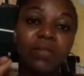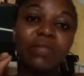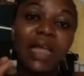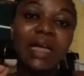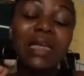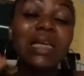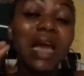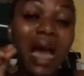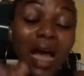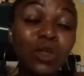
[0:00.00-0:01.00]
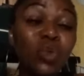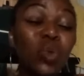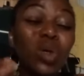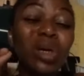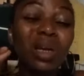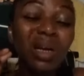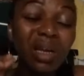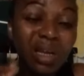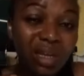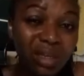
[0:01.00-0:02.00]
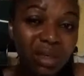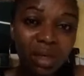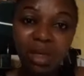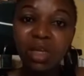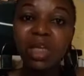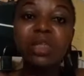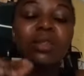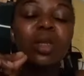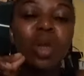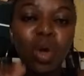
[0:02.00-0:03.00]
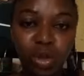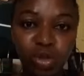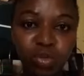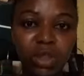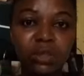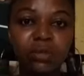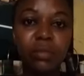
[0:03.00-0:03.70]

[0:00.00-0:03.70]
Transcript: that he has to earn his luxury.